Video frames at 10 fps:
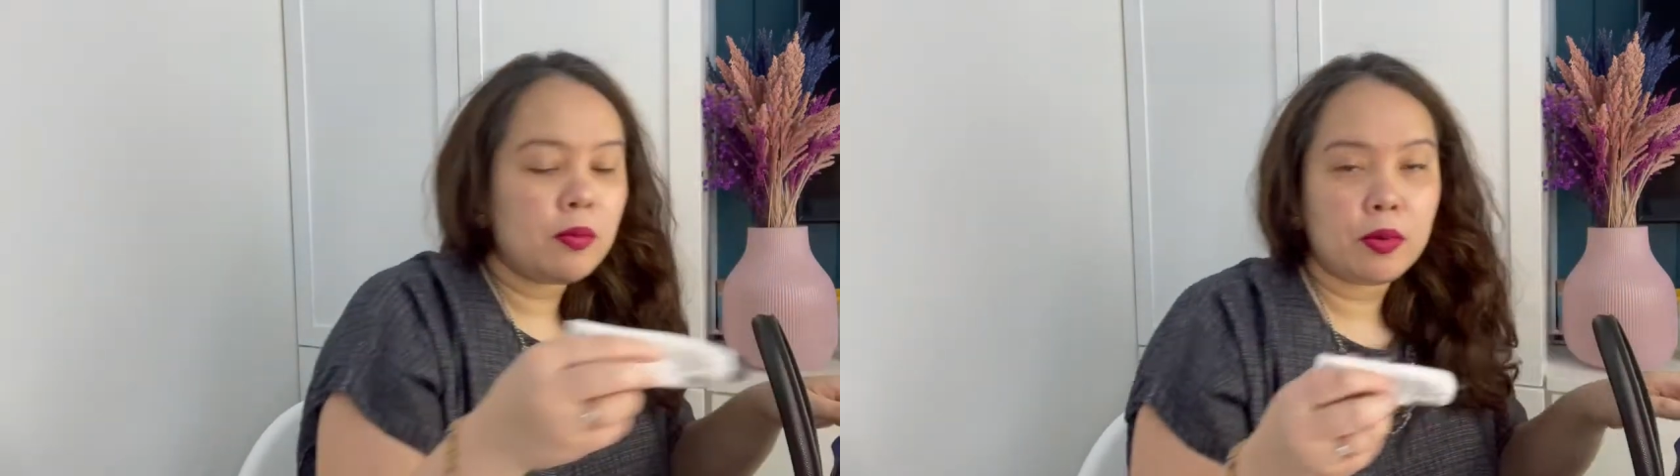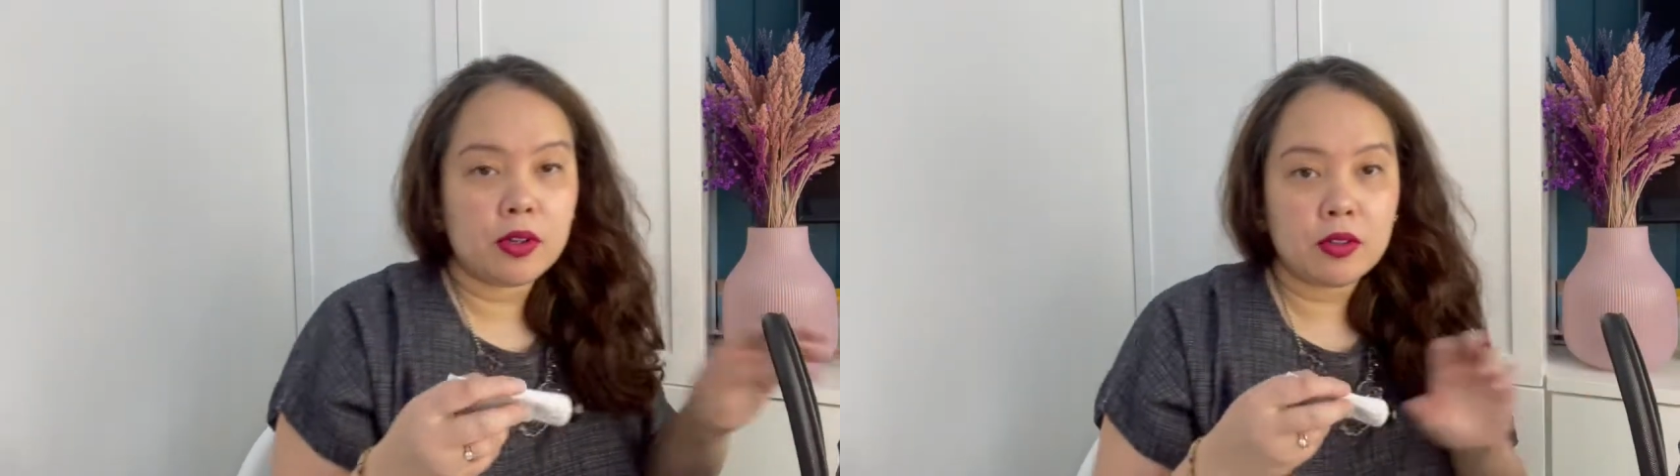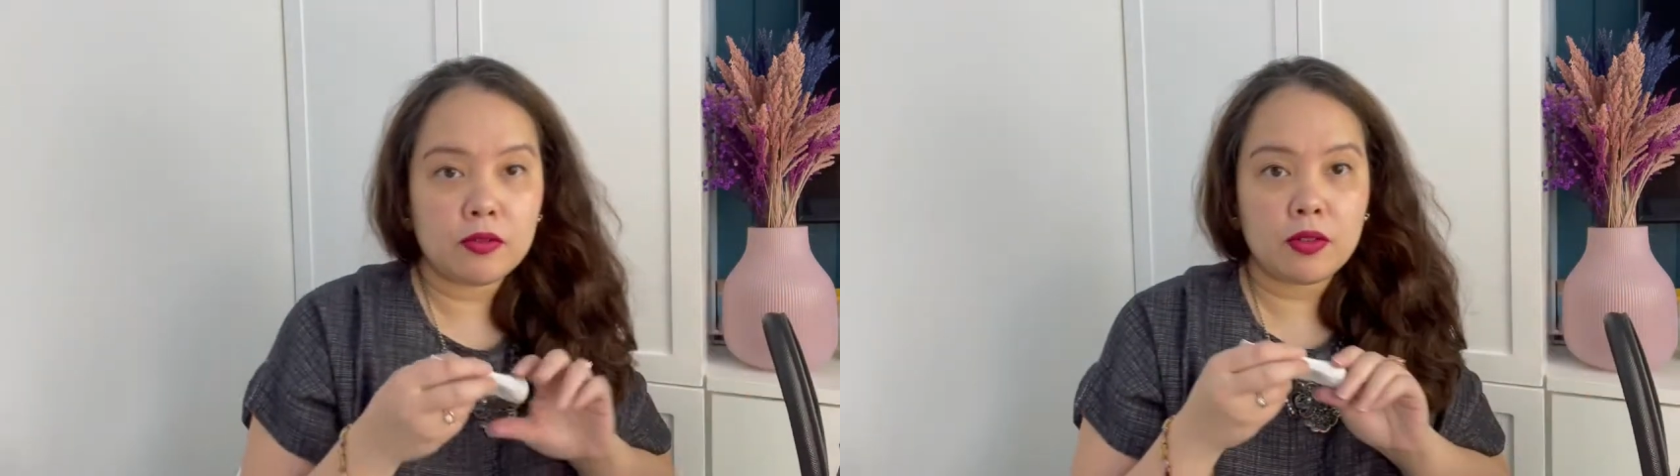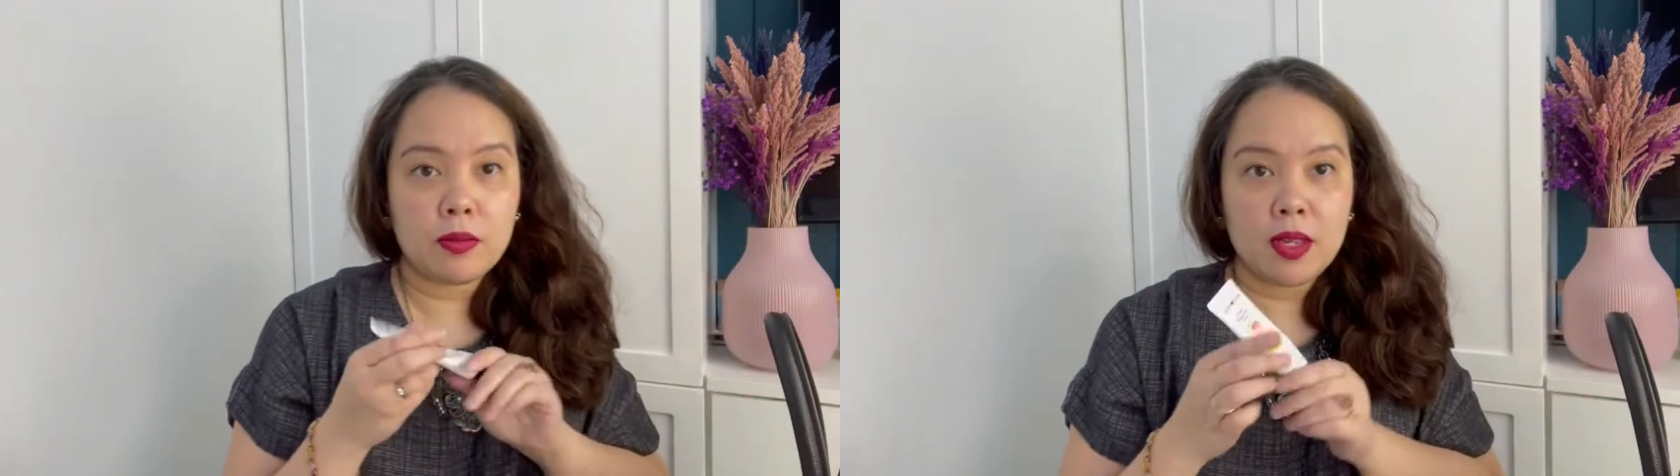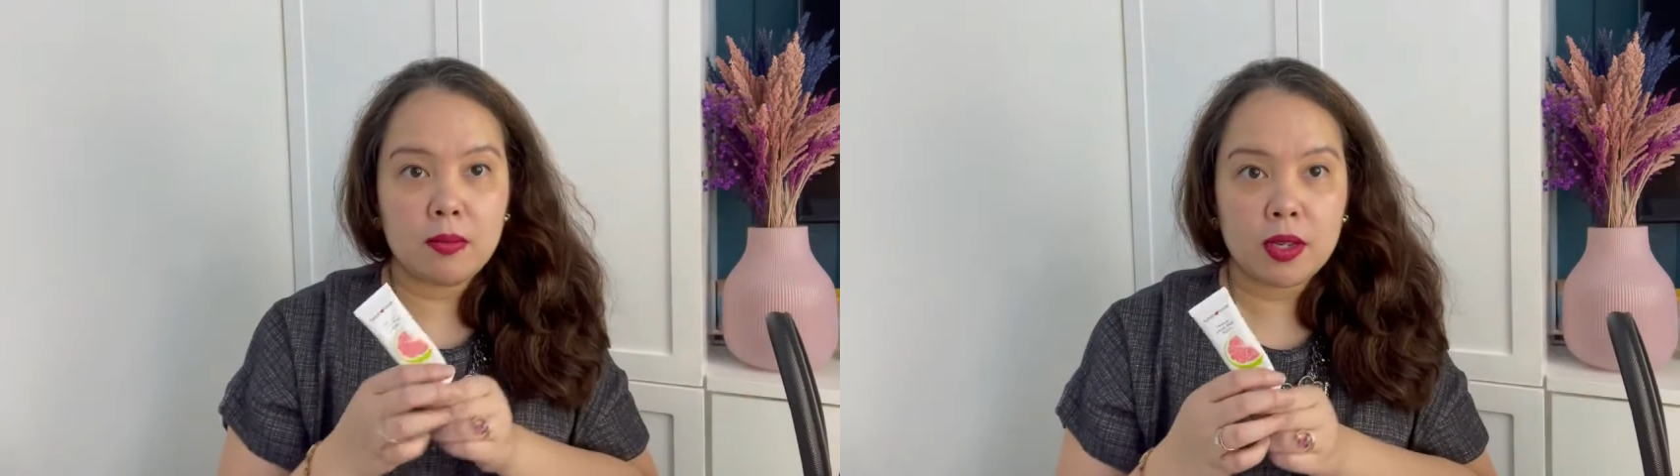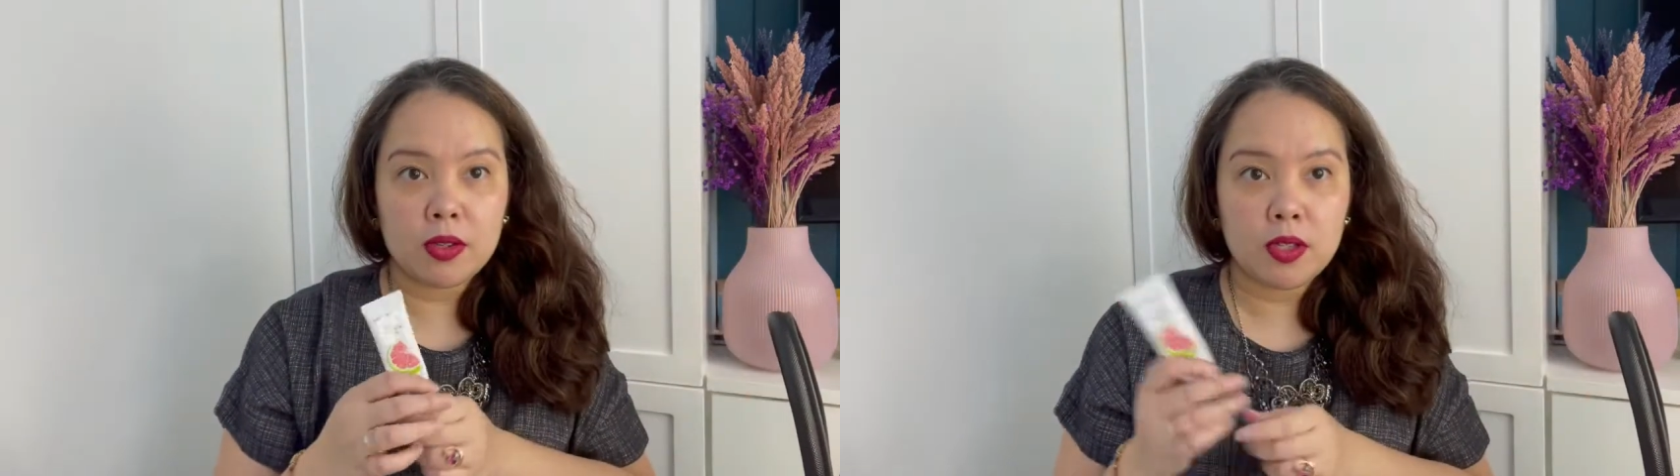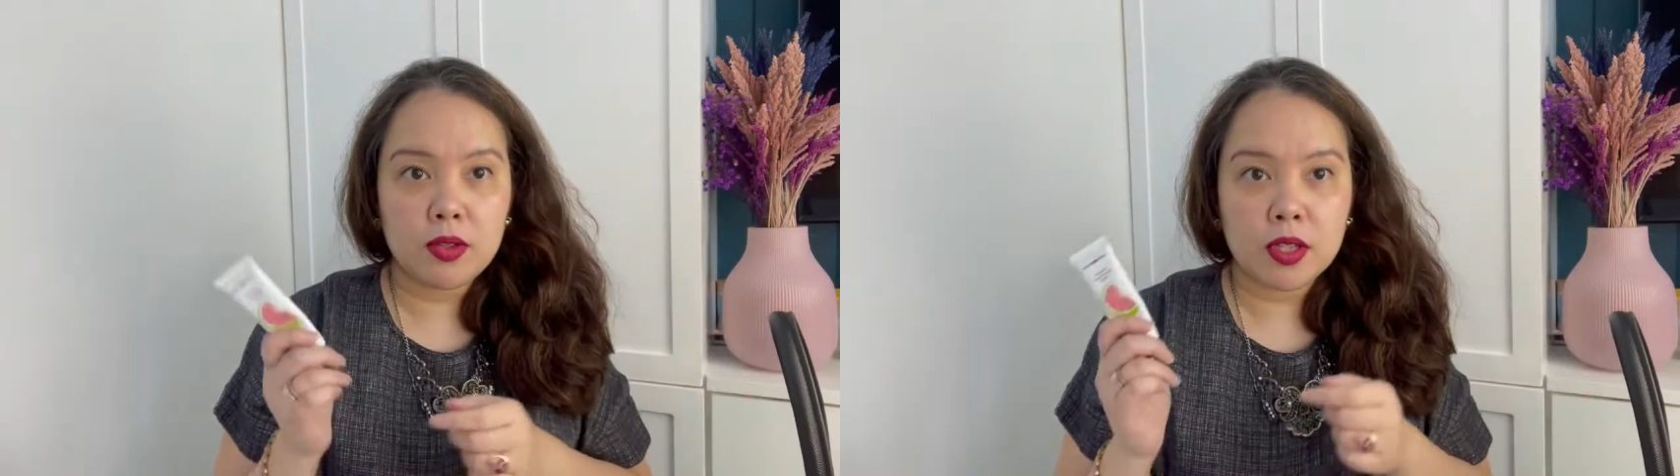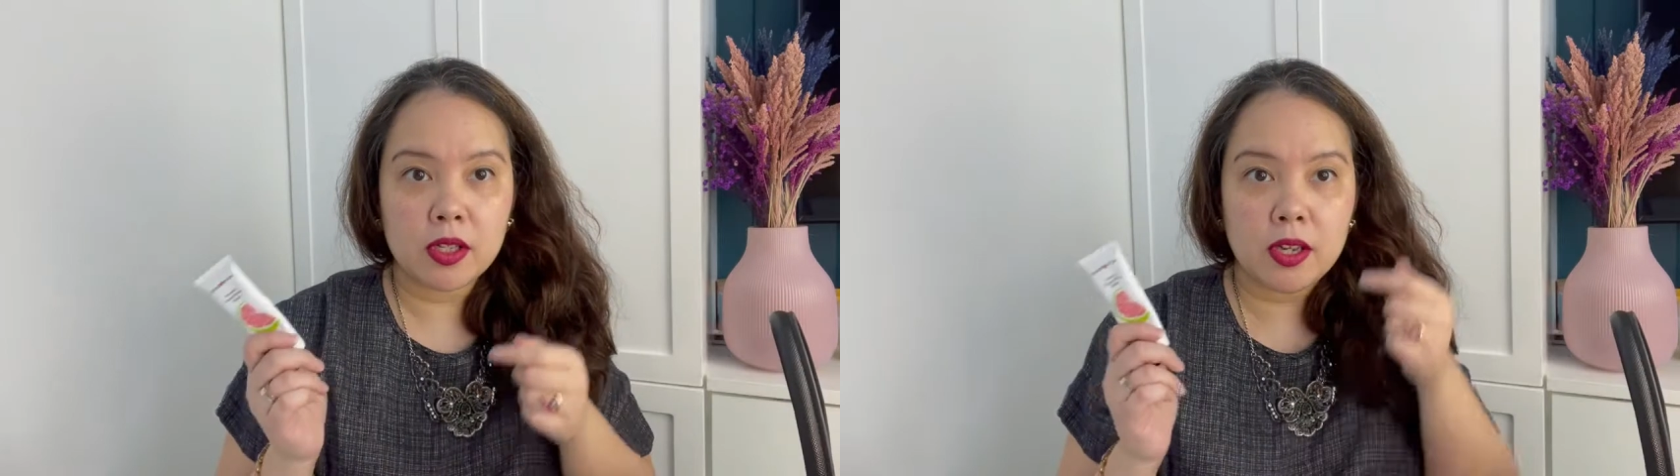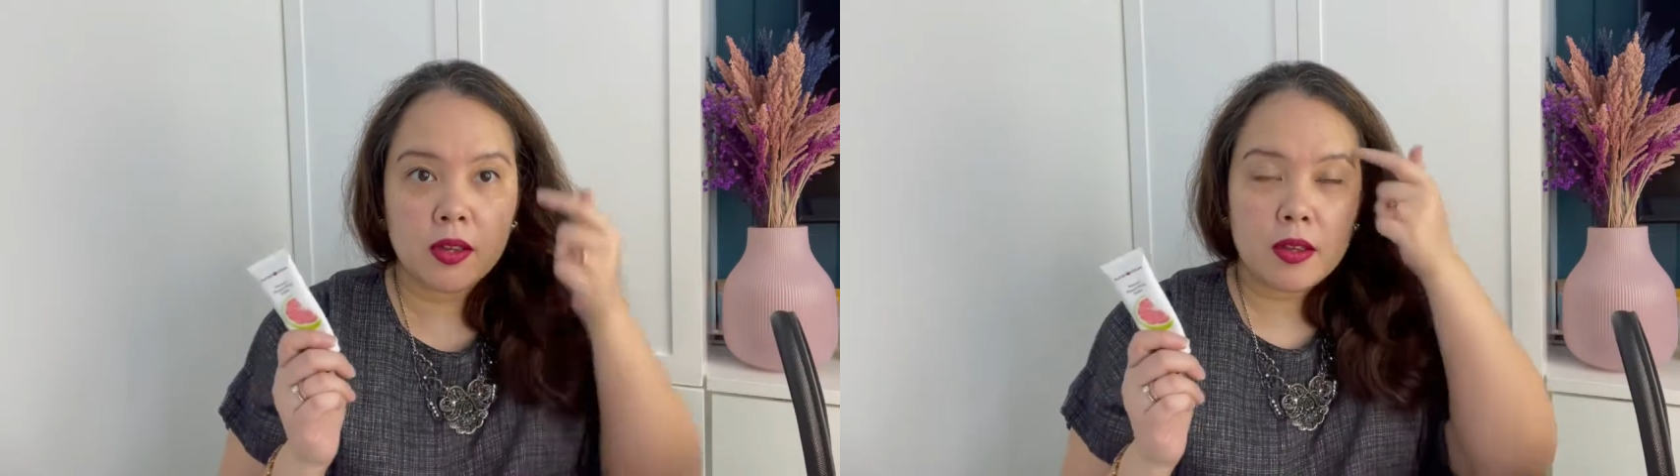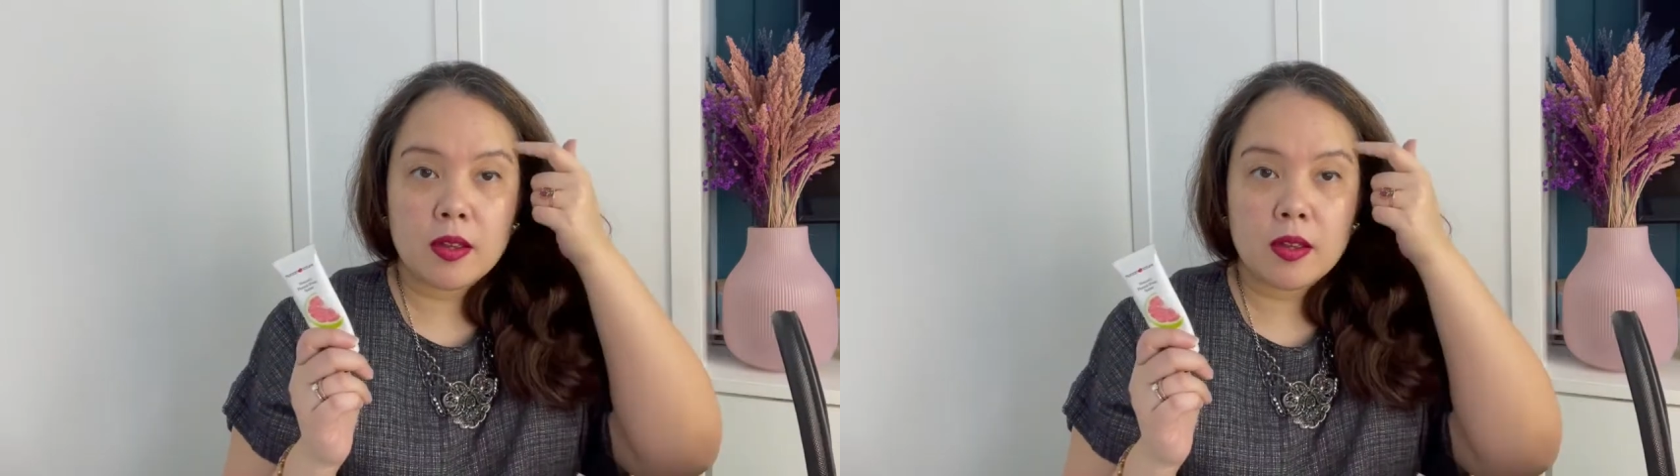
important for me because usually